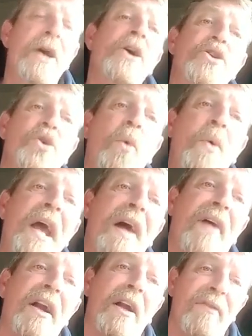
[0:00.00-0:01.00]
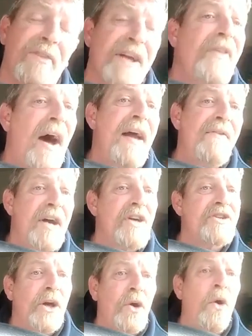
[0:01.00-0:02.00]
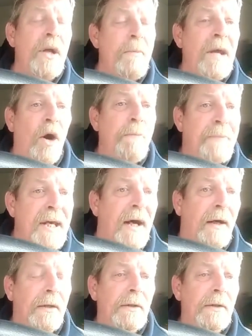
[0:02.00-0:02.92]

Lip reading: So we have a lovely diverse economy up here.